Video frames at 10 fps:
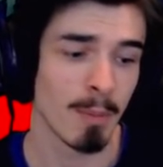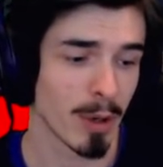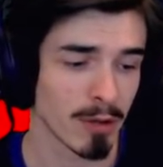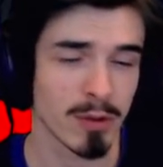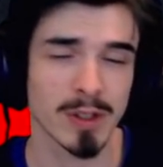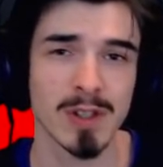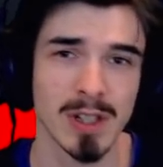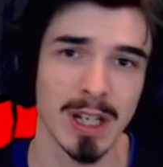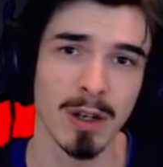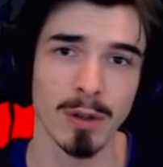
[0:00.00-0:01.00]
but you're also
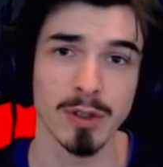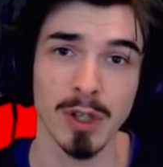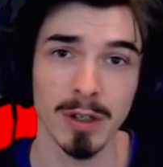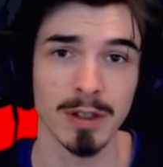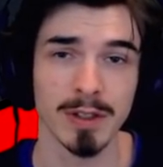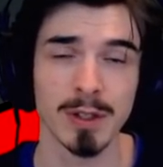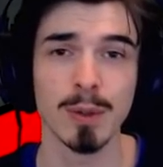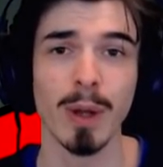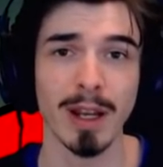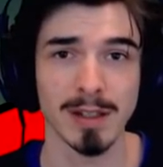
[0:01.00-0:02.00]
seeing it on junglers
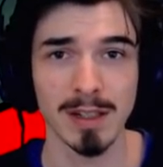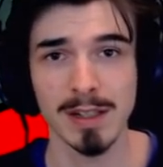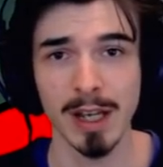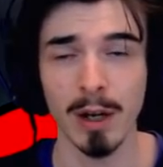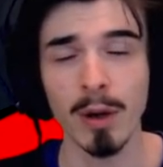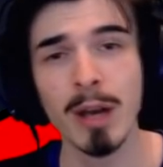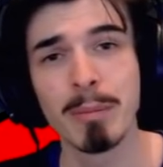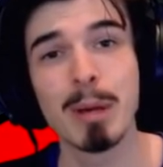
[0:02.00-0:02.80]
too, like Xin Zhao.